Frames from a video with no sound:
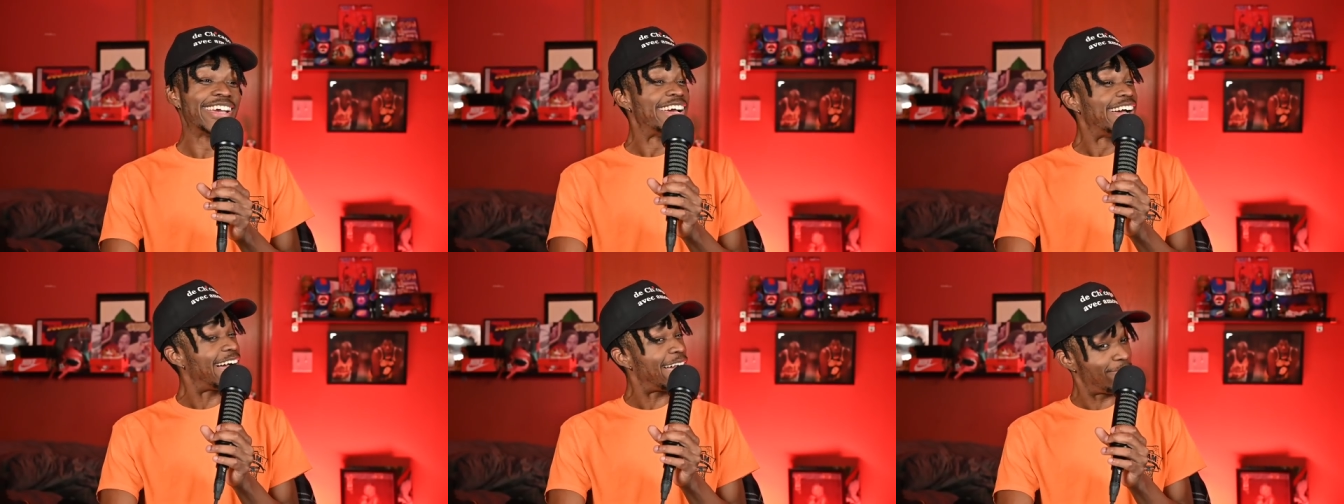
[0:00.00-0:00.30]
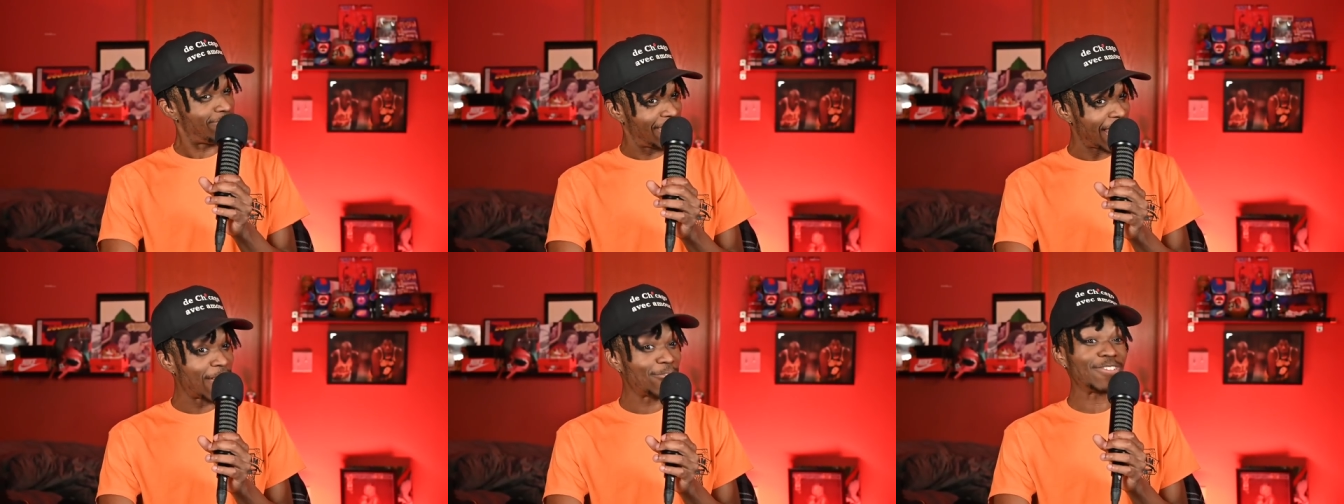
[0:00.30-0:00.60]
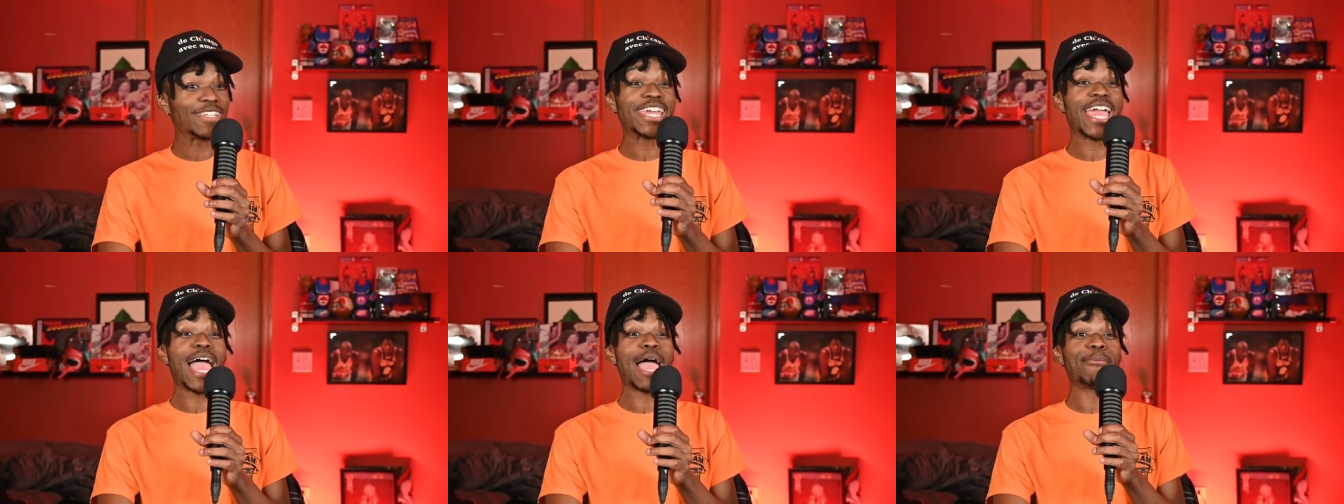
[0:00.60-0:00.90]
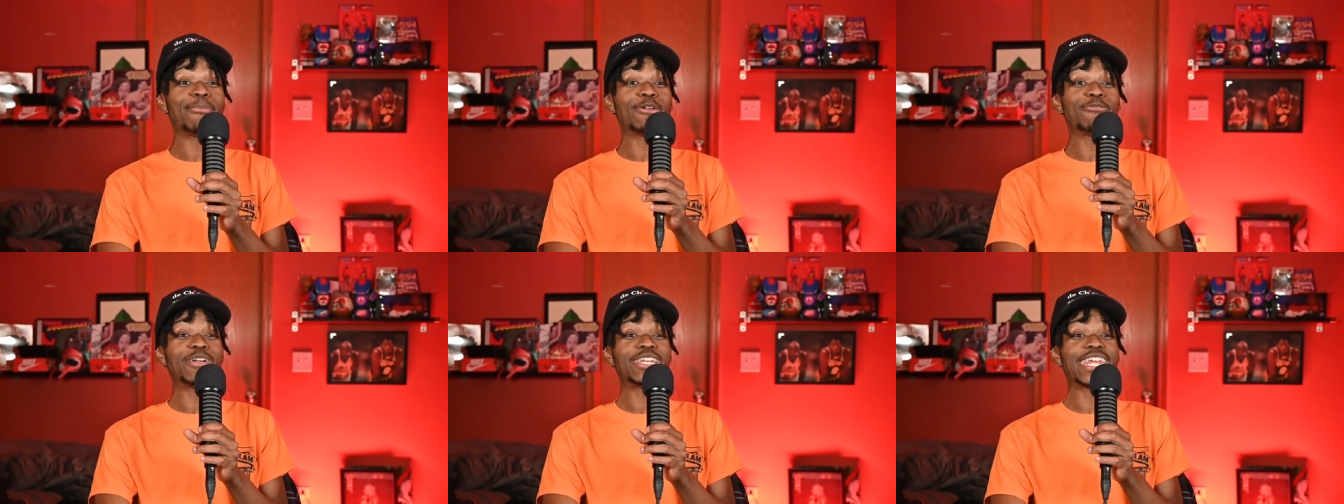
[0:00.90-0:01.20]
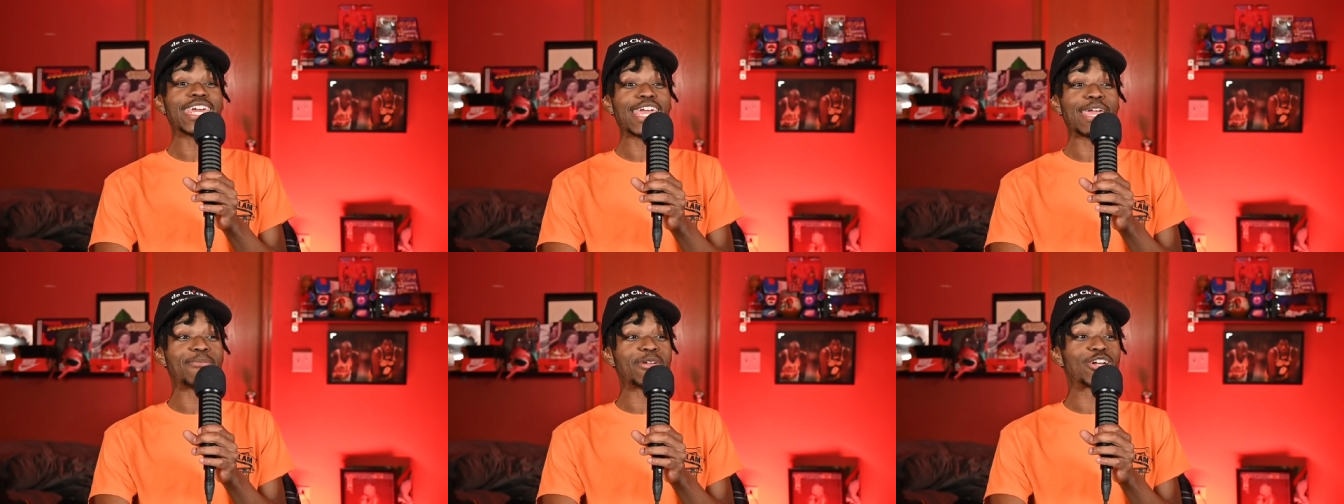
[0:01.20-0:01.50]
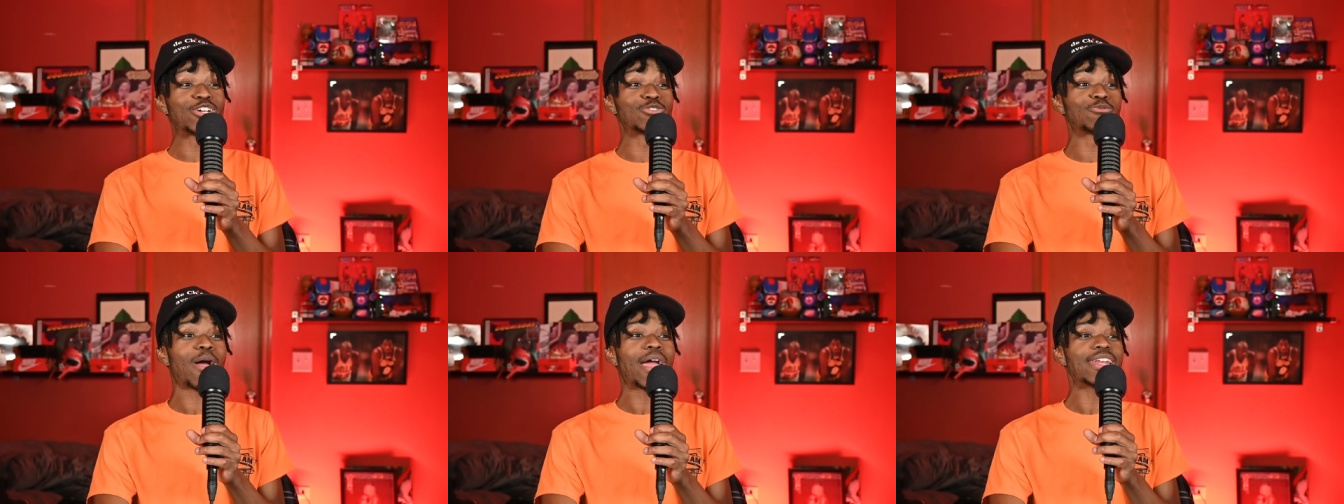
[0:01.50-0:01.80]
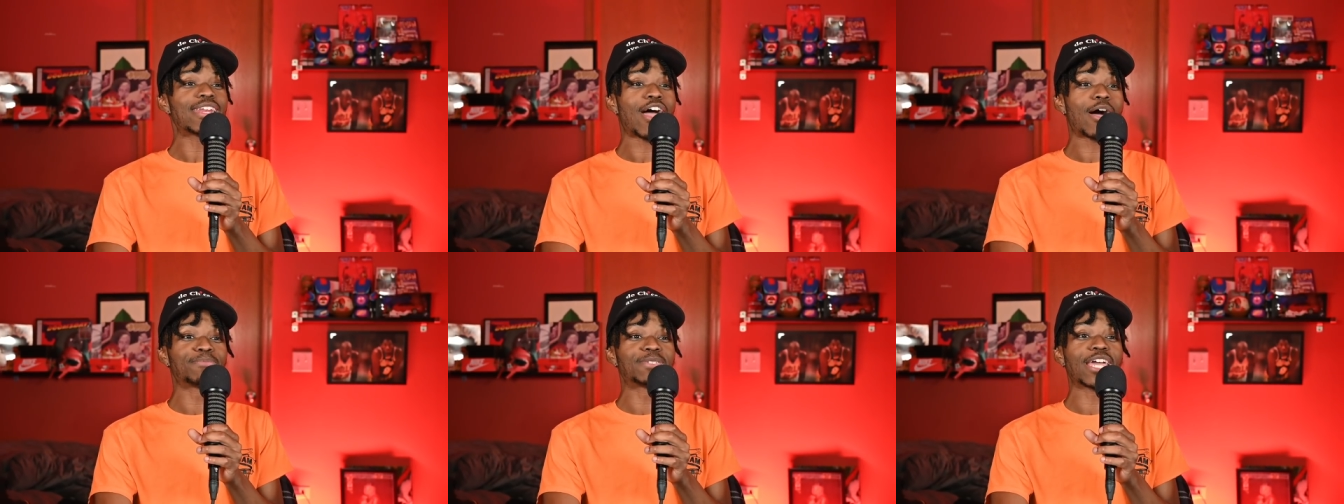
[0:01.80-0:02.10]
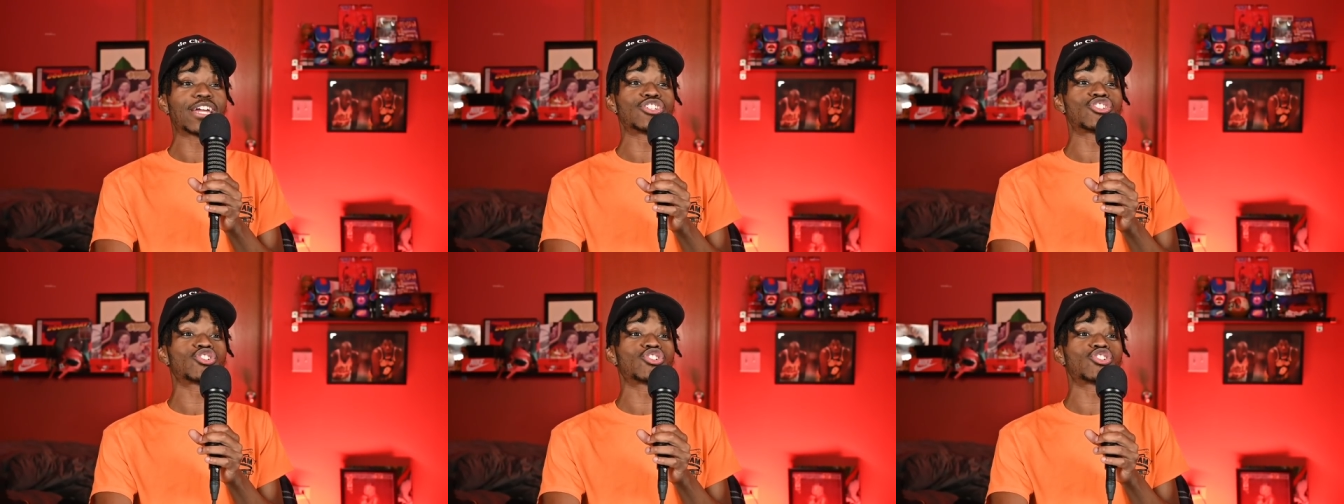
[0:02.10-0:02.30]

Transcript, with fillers: I'm definitely happy we did because right now I'm taking